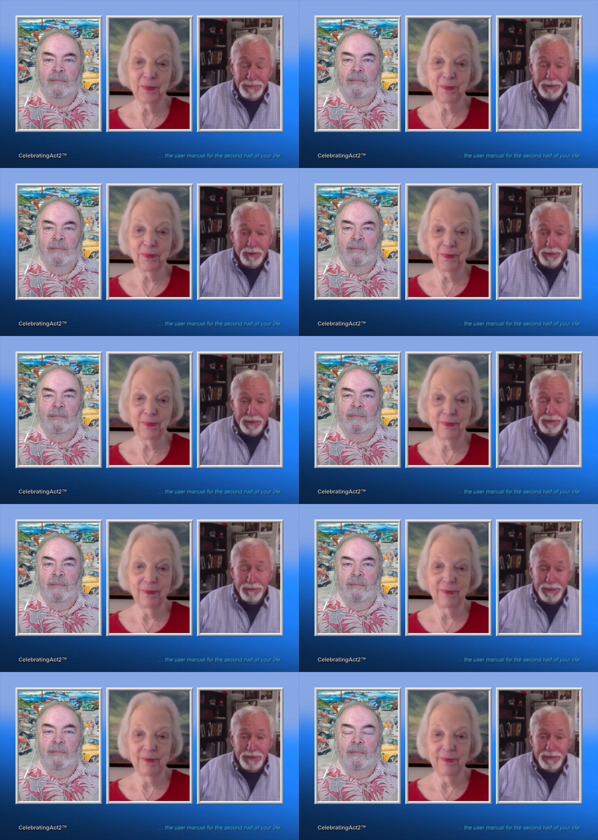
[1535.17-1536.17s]
Speaker 1: Oh, I can
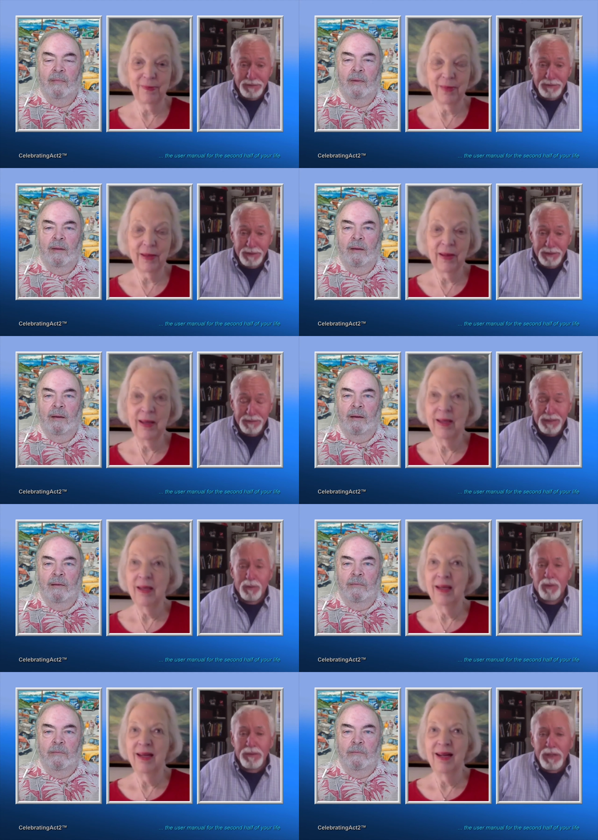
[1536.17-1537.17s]
imagine. I can
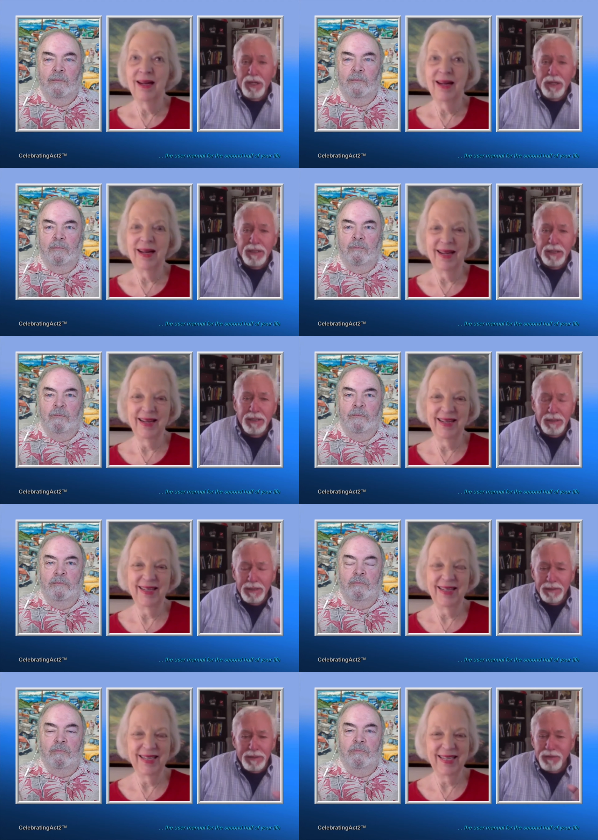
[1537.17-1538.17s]
imagine. What?
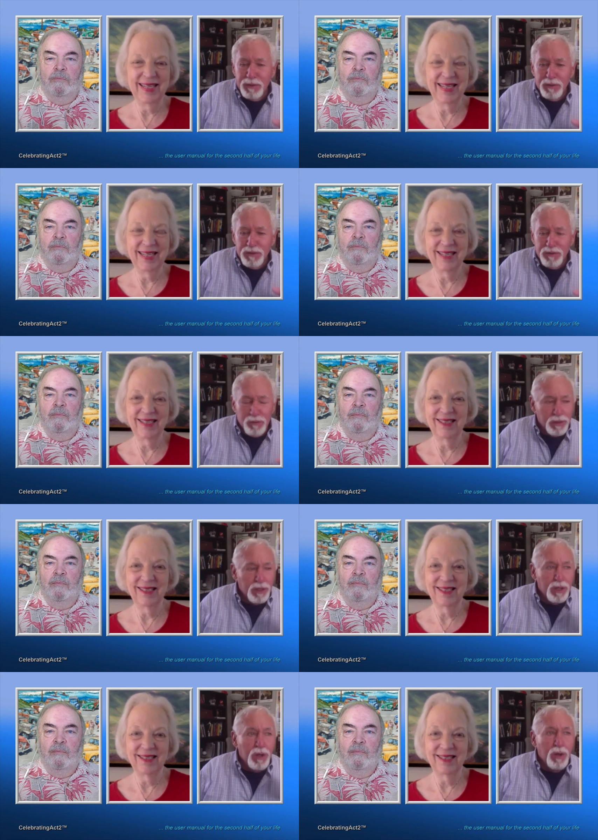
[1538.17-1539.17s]
I, another question for you.
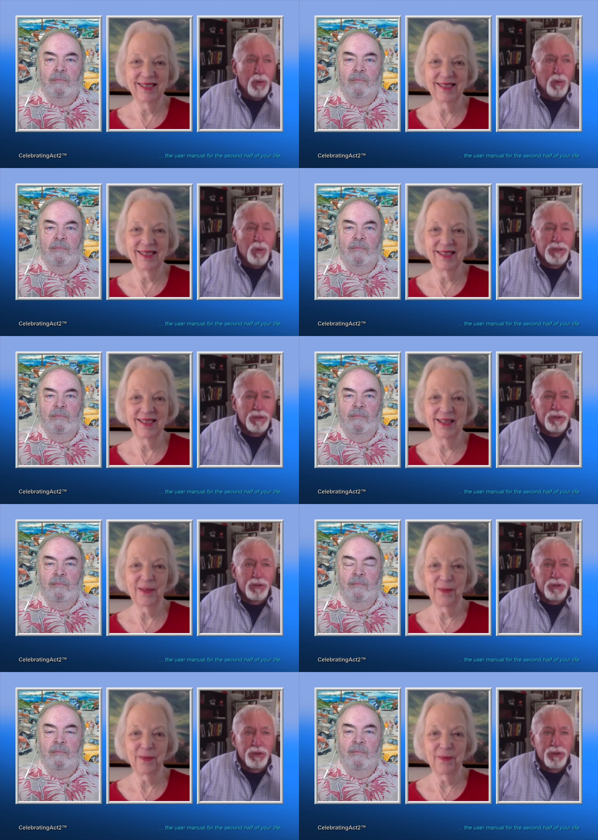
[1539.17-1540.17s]
What
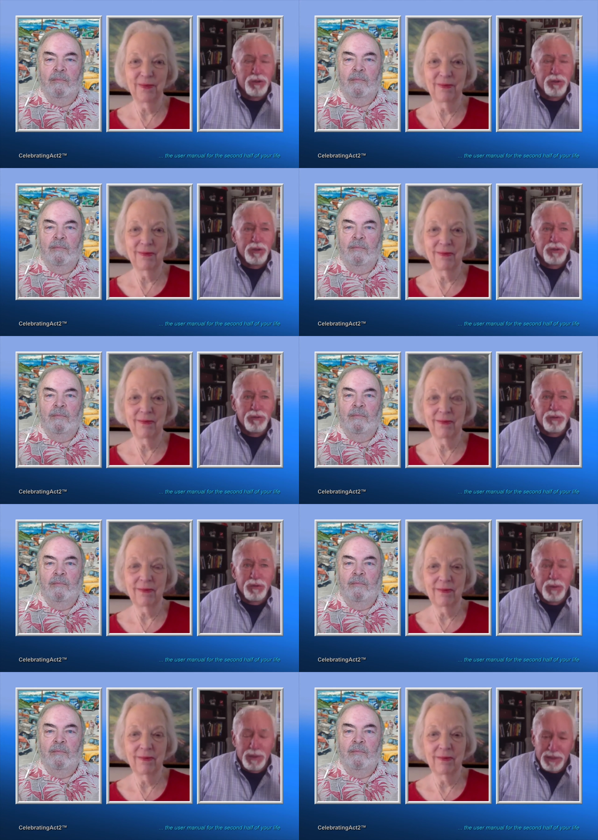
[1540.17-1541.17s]
took you
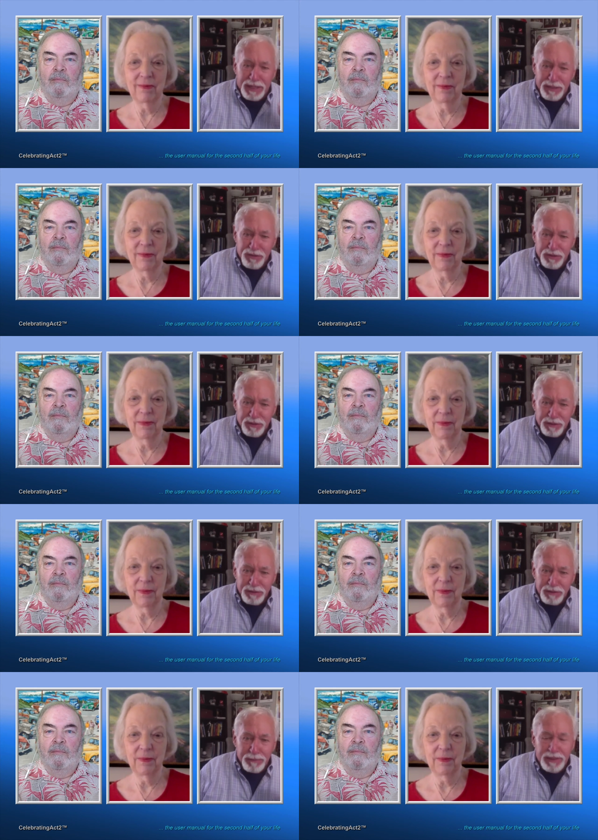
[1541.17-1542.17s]
to Alaska?
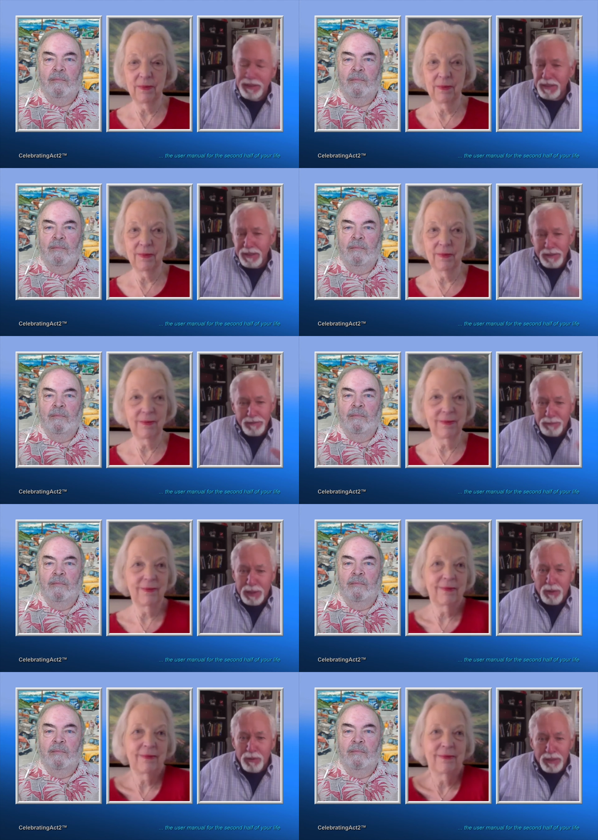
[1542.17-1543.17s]
I mean,
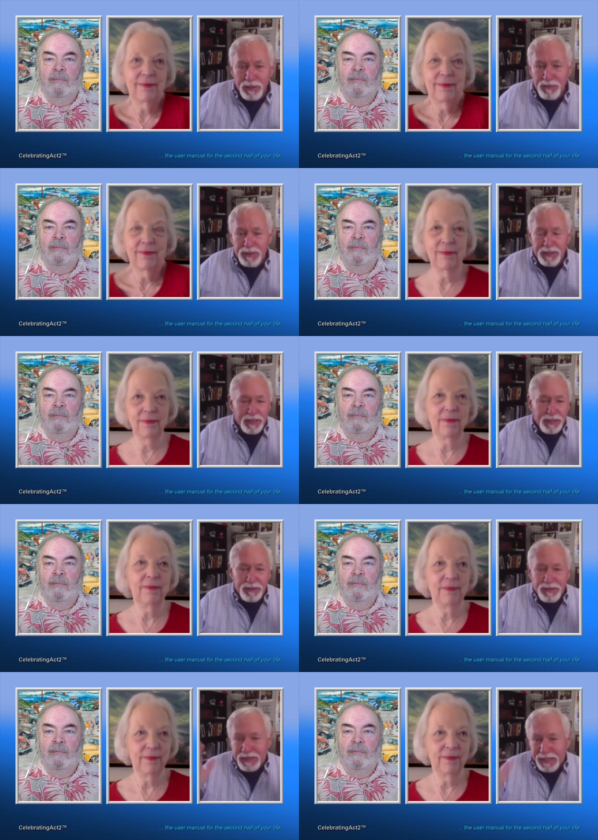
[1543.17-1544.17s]
Beau has been
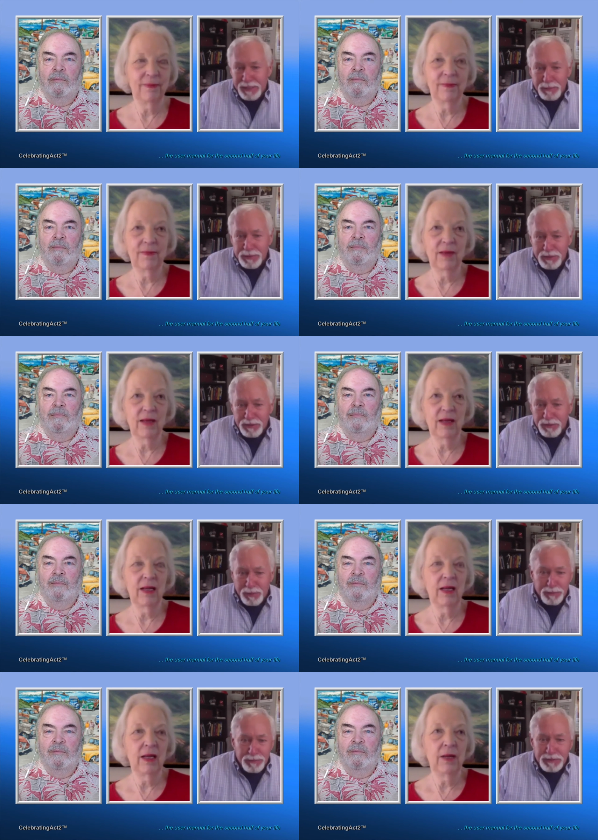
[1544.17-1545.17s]
a Seattle Police
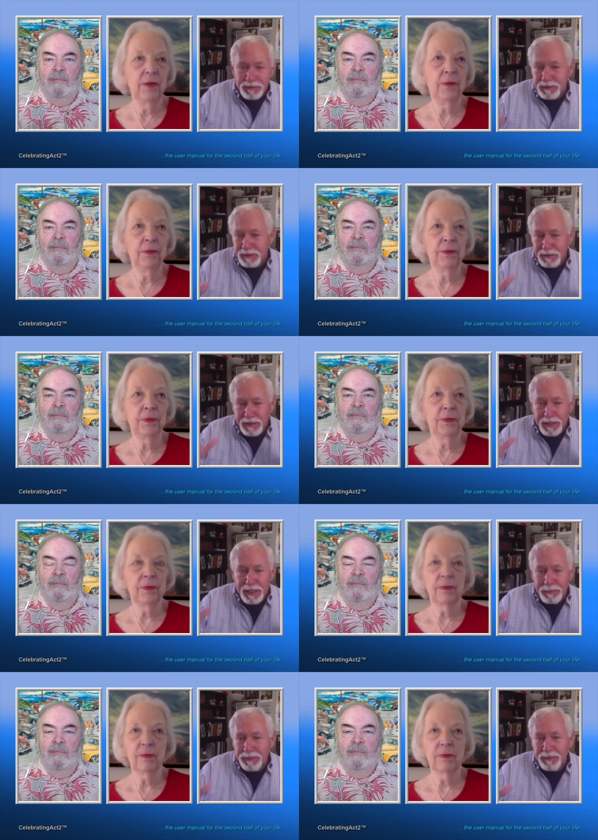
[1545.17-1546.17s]
Department uh,
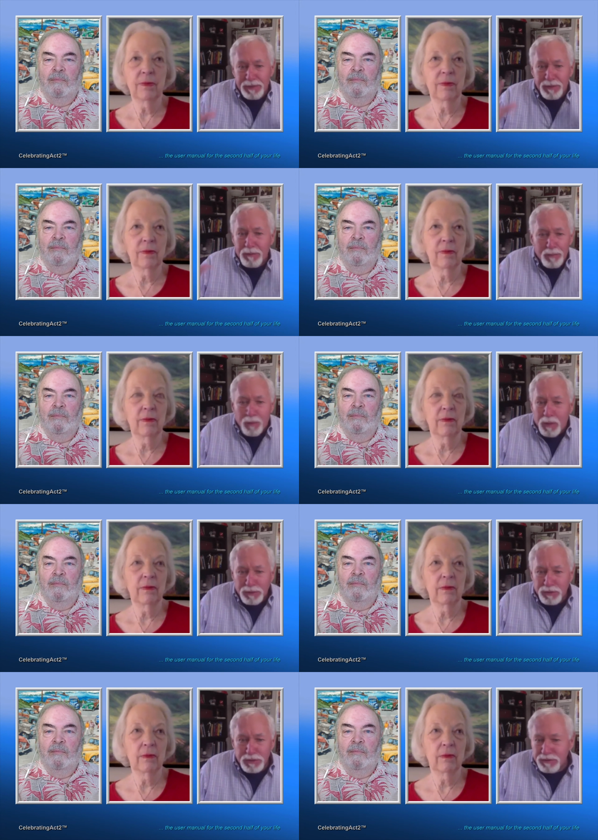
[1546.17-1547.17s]
cop, uh,
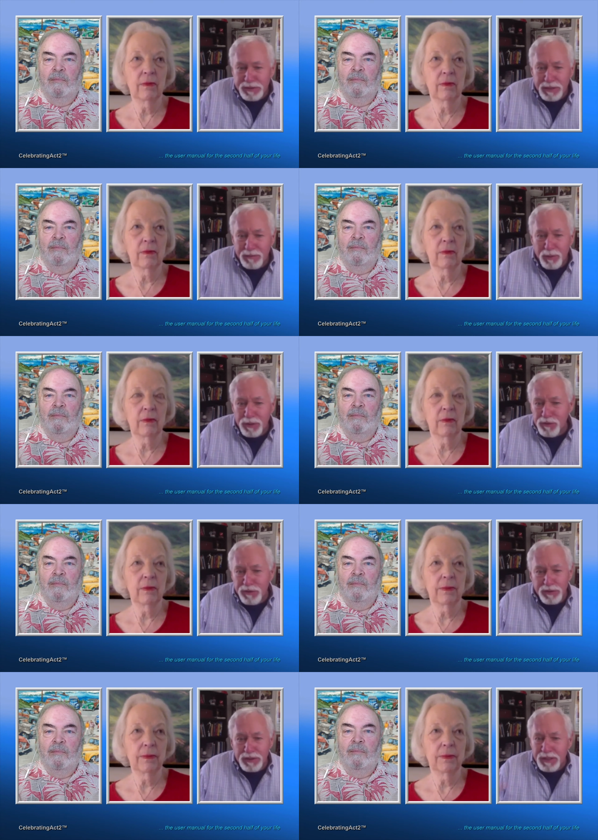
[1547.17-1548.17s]
Washington, state of
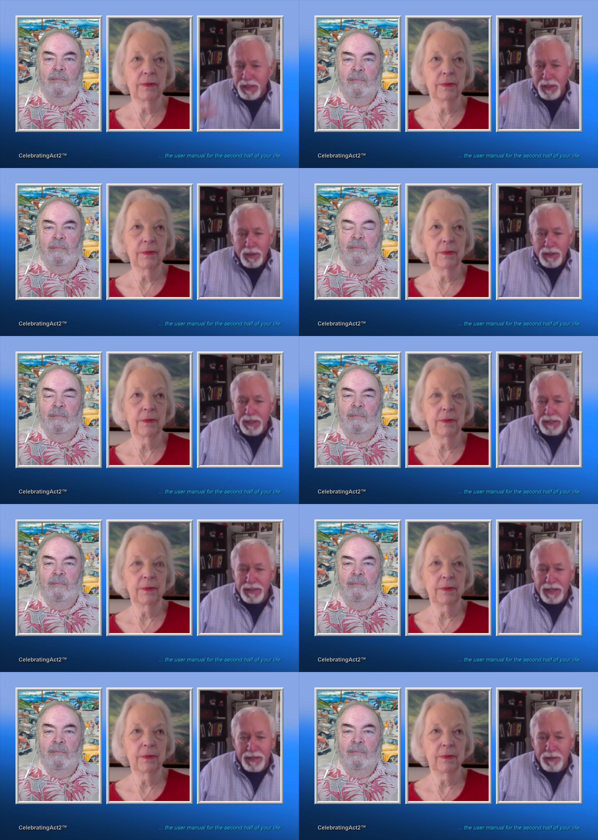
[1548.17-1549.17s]
Washington,
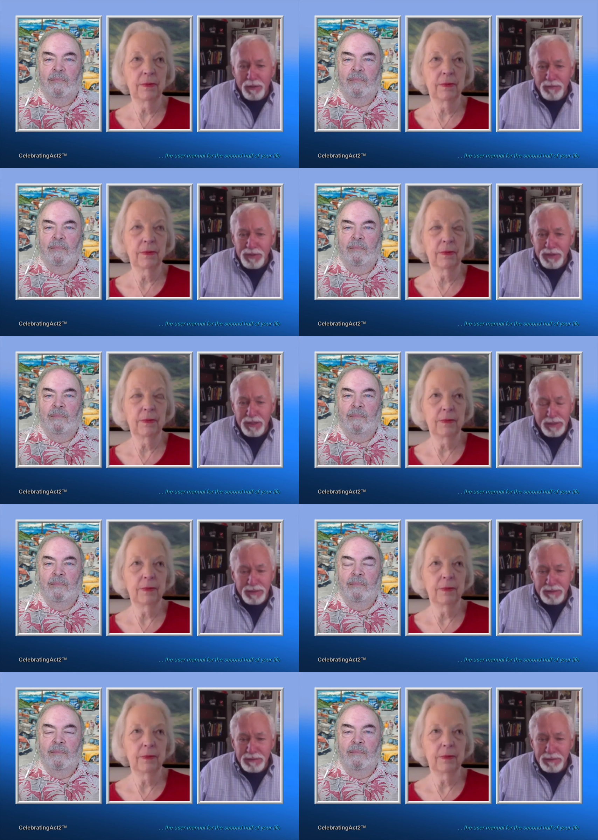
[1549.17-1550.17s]
and and all of a
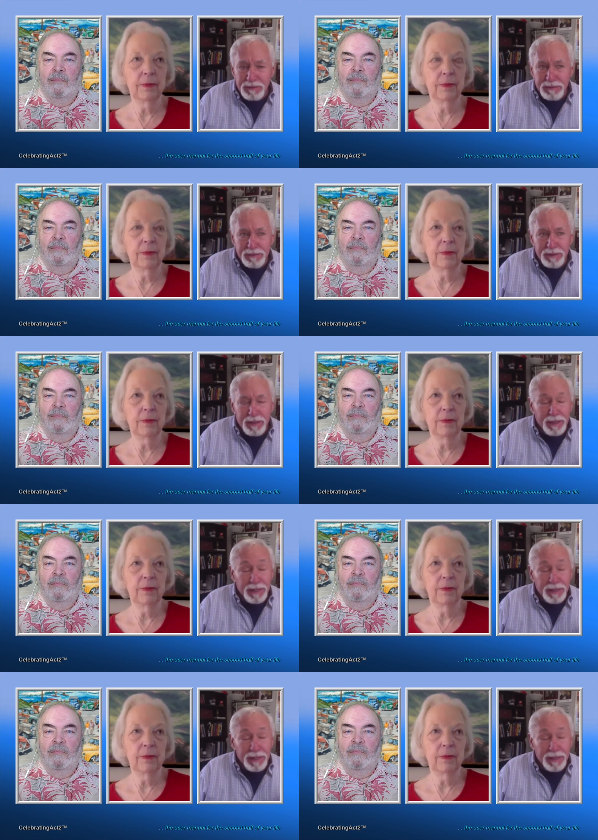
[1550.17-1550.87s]
sudden, I,